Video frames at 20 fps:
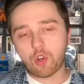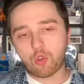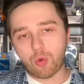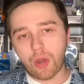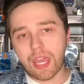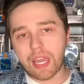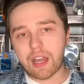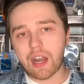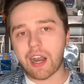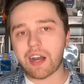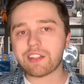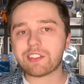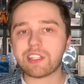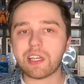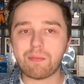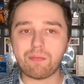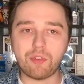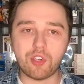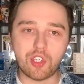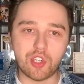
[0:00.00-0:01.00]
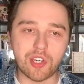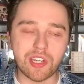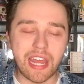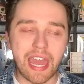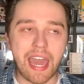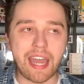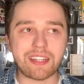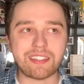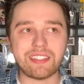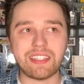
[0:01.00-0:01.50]
Great concept, good
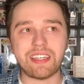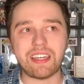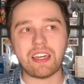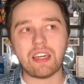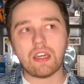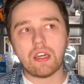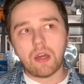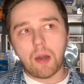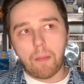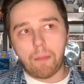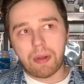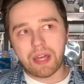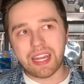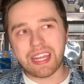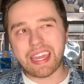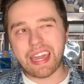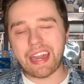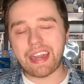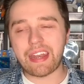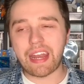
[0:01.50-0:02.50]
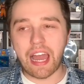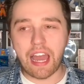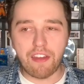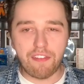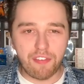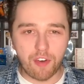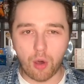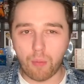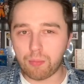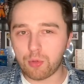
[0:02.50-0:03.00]
acting, but again, I
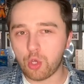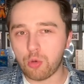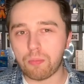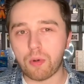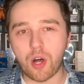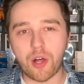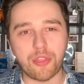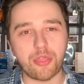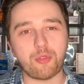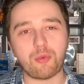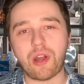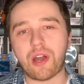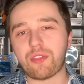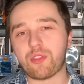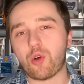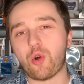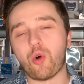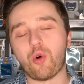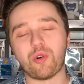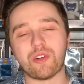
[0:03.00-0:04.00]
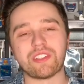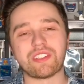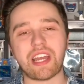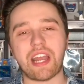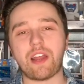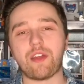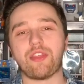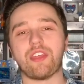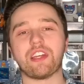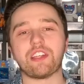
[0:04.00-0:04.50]
felt blue balled throughout the whole
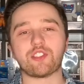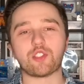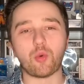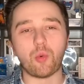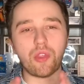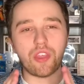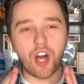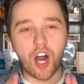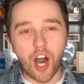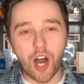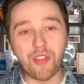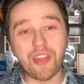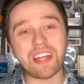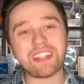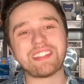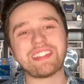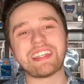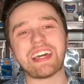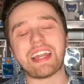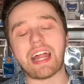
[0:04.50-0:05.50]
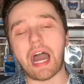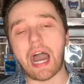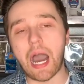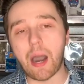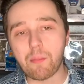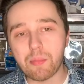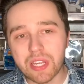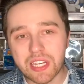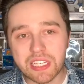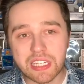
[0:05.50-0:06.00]
entire thing. So with all that said,
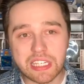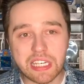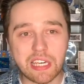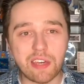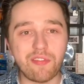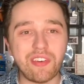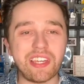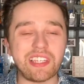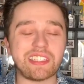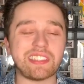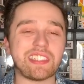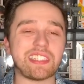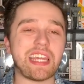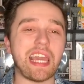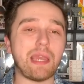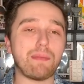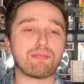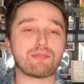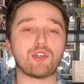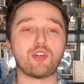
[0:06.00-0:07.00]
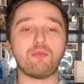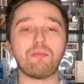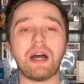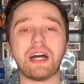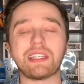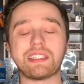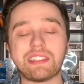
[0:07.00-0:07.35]
I'm gonna give Escape Room a